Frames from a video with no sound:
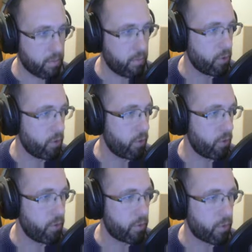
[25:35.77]

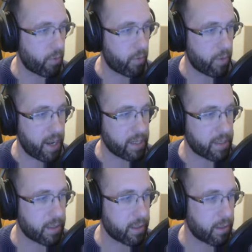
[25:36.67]
Move
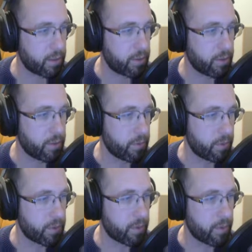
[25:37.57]
right to
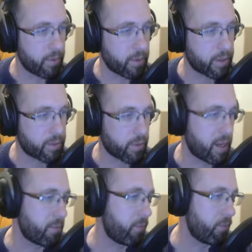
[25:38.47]
server, because we're
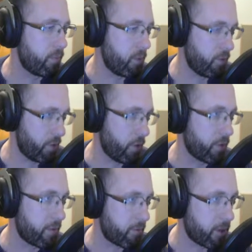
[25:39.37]
going to have to move
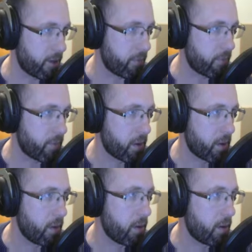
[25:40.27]
both of them, right?
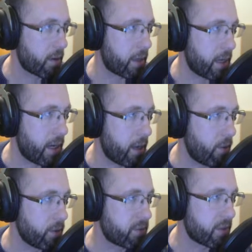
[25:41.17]
Okay, and I
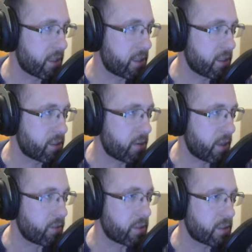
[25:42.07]
always forget this, so
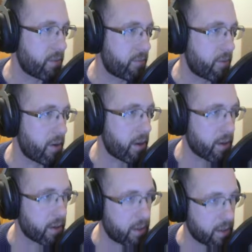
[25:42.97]
I do this up front.
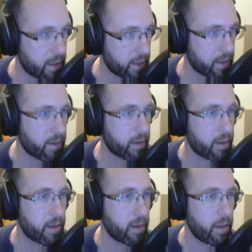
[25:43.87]
Click it.
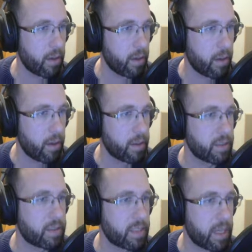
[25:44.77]

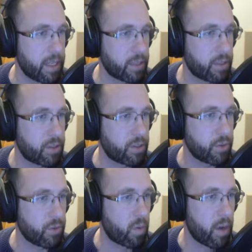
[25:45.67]
Set it
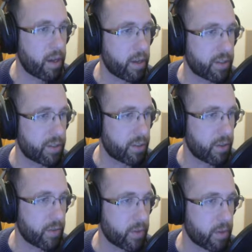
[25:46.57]
to run on
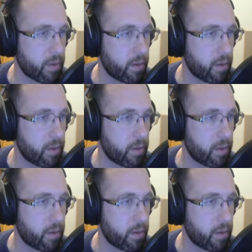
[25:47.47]
server.